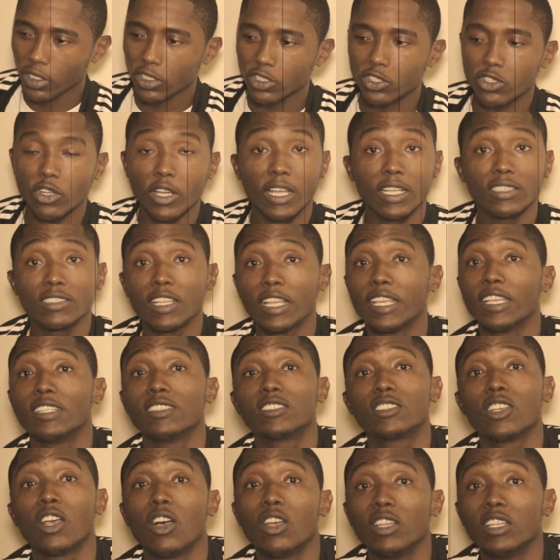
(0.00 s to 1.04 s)
translating
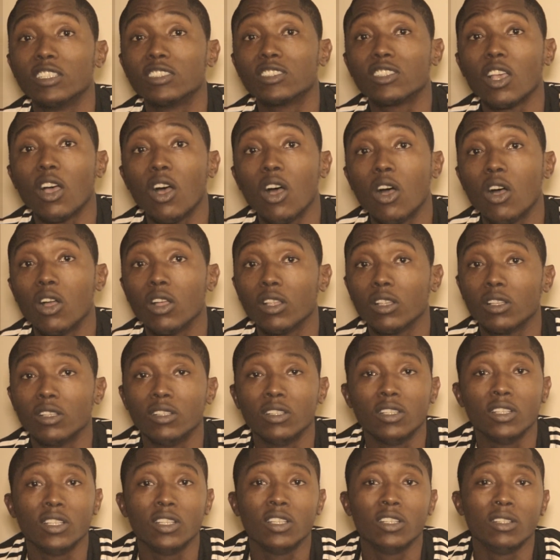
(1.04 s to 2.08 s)
song to song,
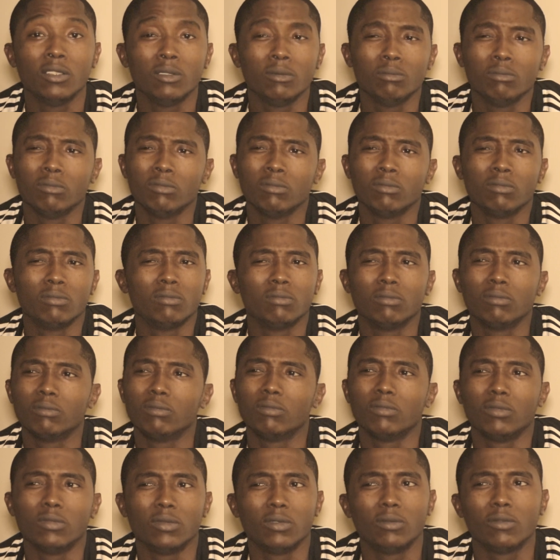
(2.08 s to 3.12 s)

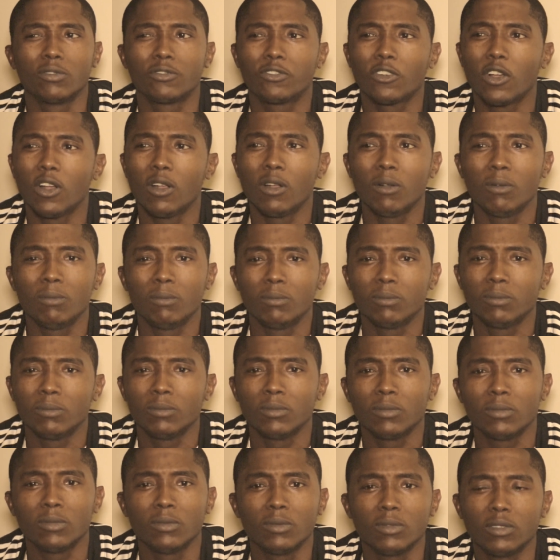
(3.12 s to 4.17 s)
from
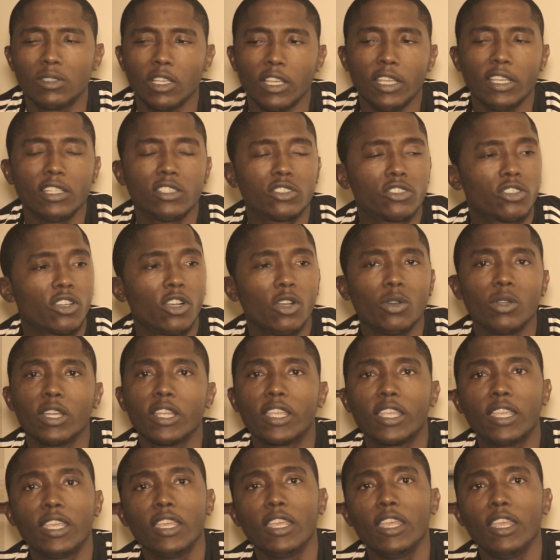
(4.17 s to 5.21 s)
the intro to
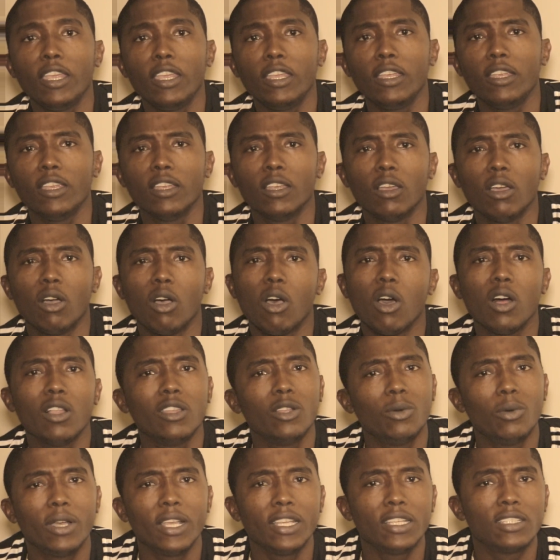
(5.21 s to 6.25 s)
key, all
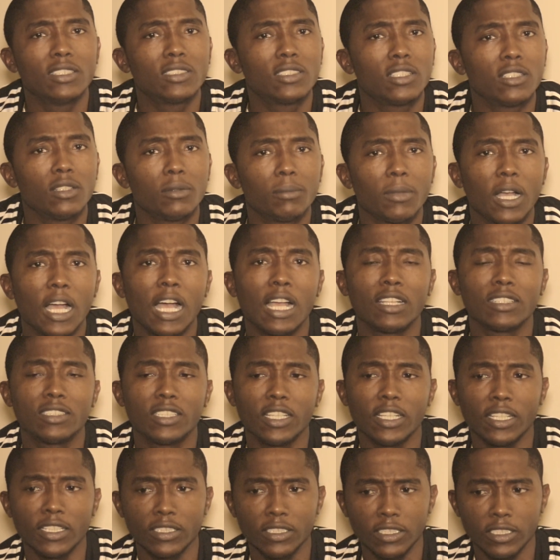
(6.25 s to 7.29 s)
the way into my Aunt
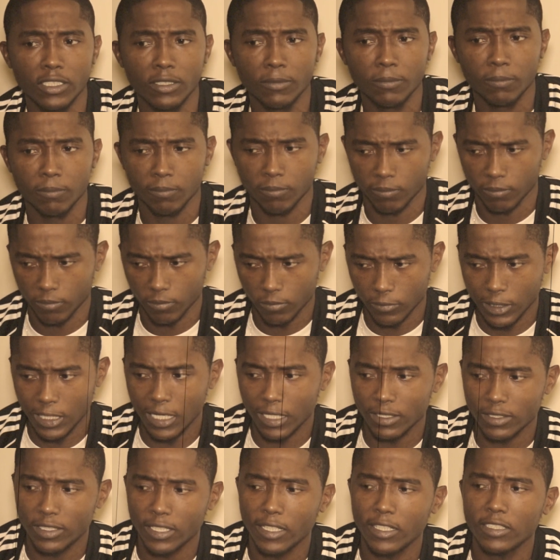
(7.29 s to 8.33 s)
Tangy
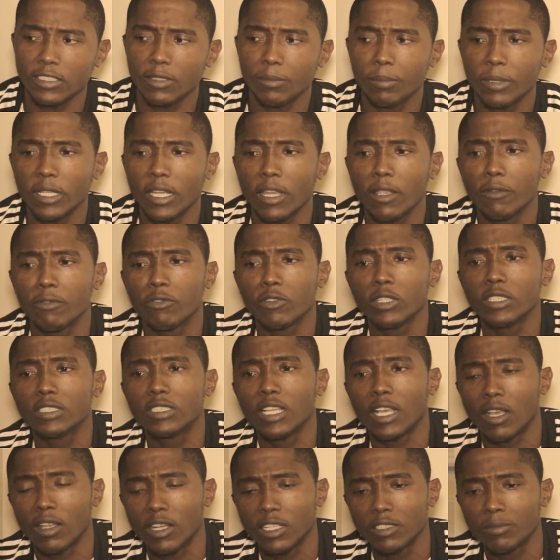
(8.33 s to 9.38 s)
B-Day
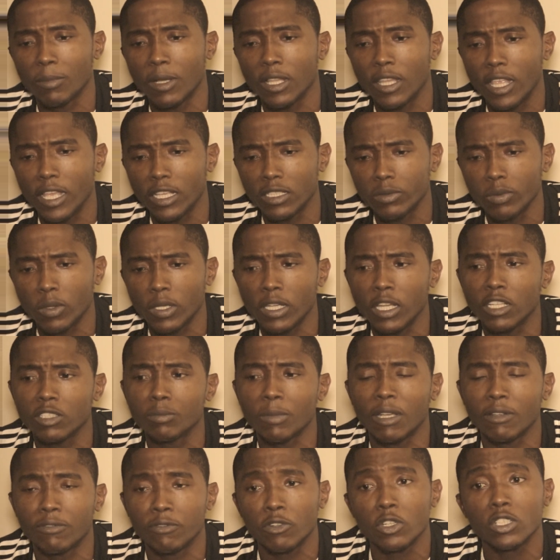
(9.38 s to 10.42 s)
Freestyle, that's my last one, that was
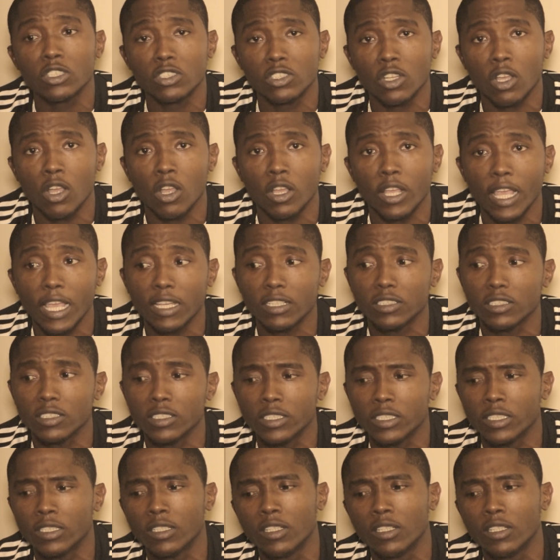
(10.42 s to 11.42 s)
my first song actually.